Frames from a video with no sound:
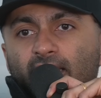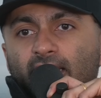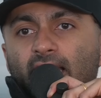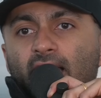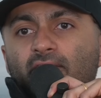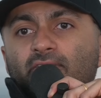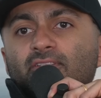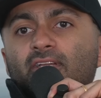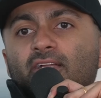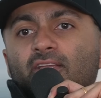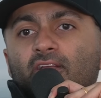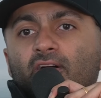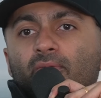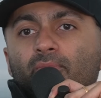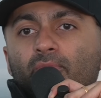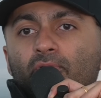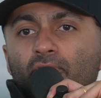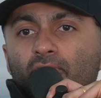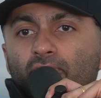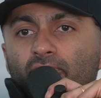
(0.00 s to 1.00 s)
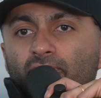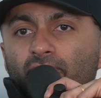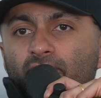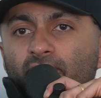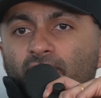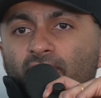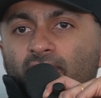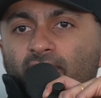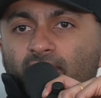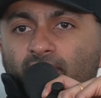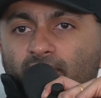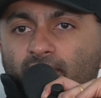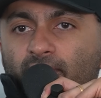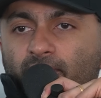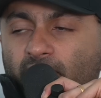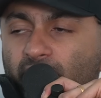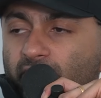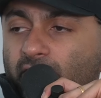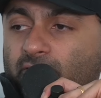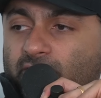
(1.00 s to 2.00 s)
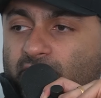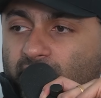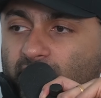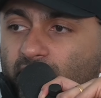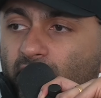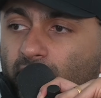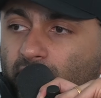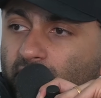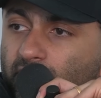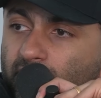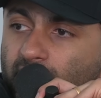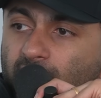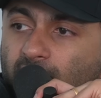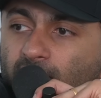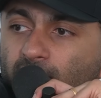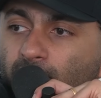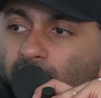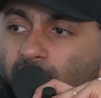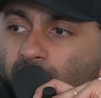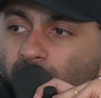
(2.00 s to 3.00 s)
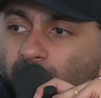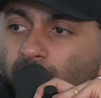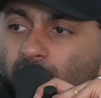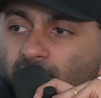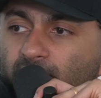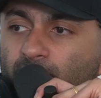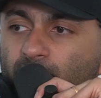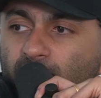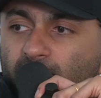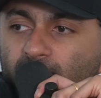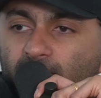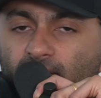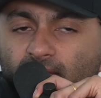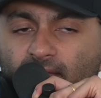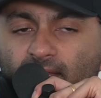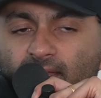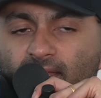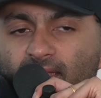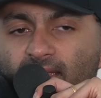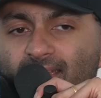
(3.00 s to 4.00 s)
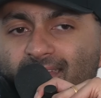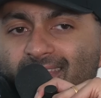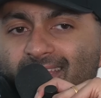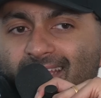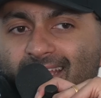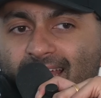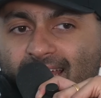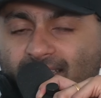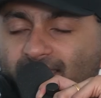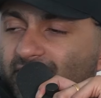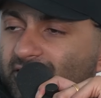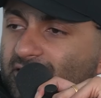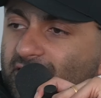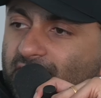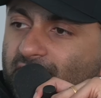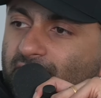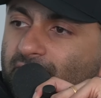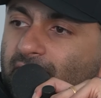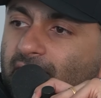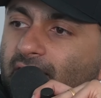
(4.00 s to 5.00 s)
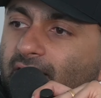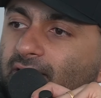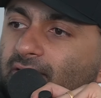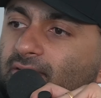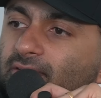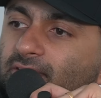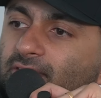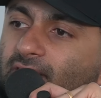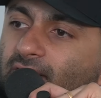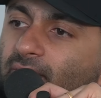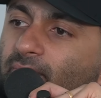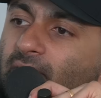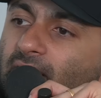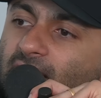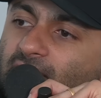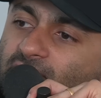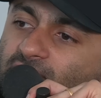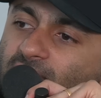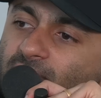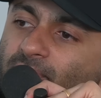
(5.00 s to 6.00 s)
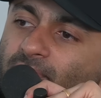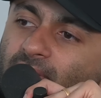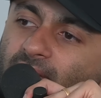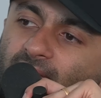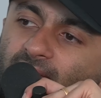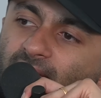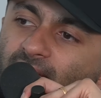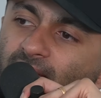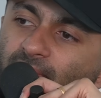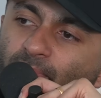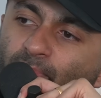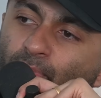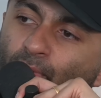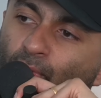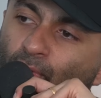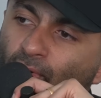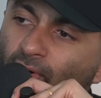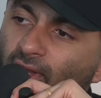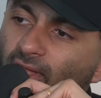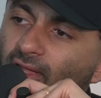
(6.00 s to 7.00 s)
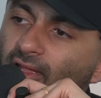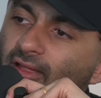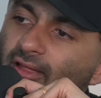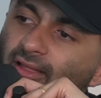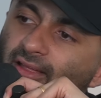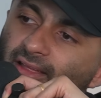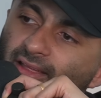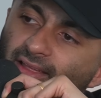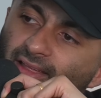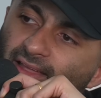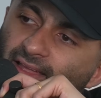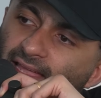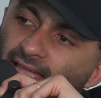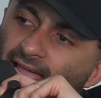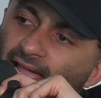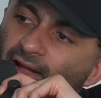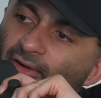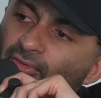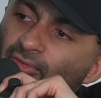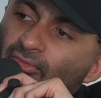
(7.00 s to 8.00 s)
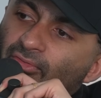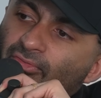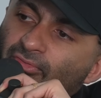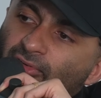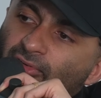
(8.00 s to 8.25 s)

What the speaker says: and the guy was like, "Yo, move." My friend was like, "Yo, can you get out of the way? We're about to play." And the guy just turned around, took a bottle of champagne, and poured it out in